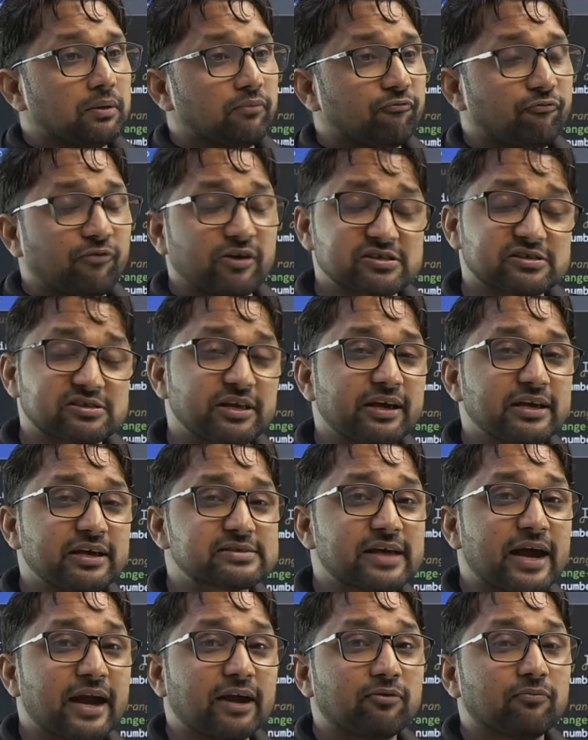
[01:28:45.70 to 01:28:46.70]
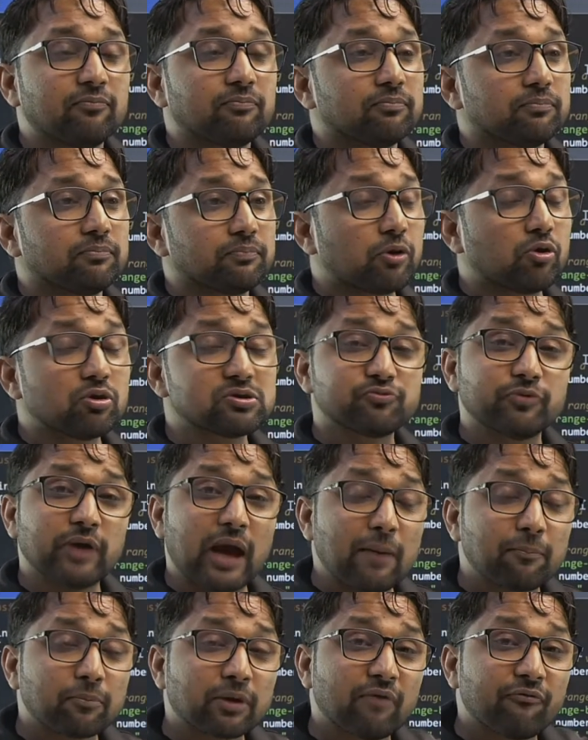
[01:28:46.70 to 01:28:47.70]
first thing is that, because
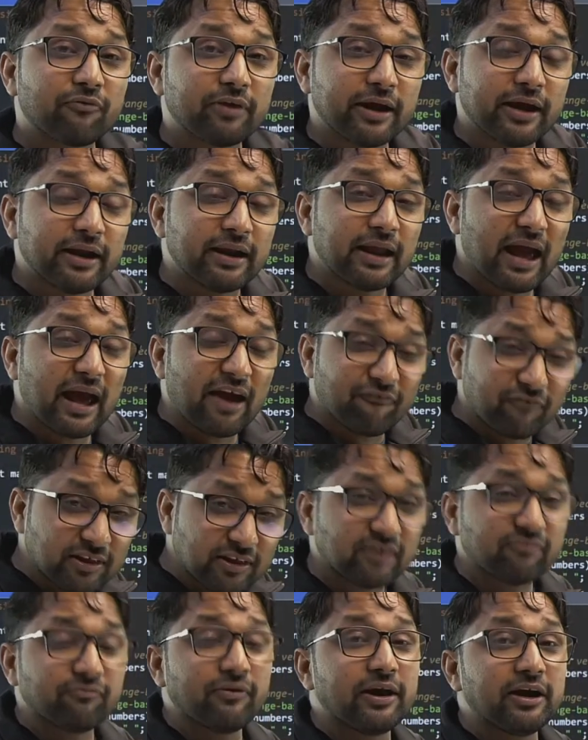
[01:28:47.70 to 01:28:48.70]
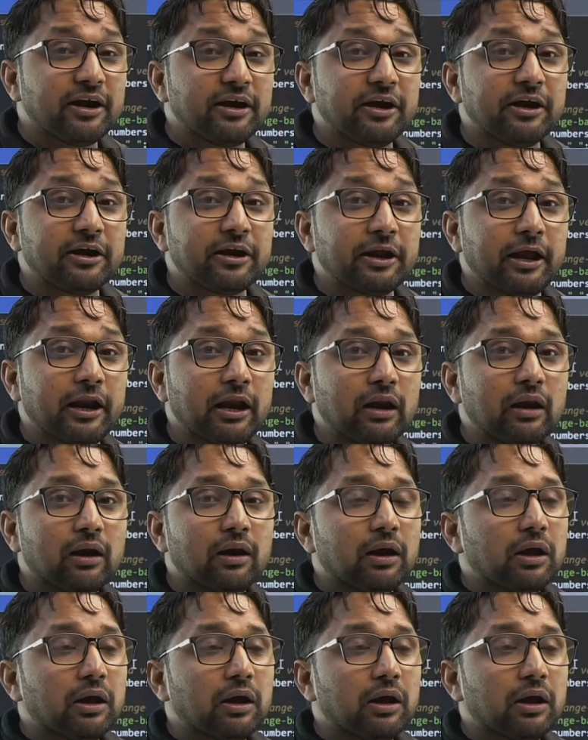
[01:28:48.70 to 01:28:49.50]
I'm covering in everything very detailed,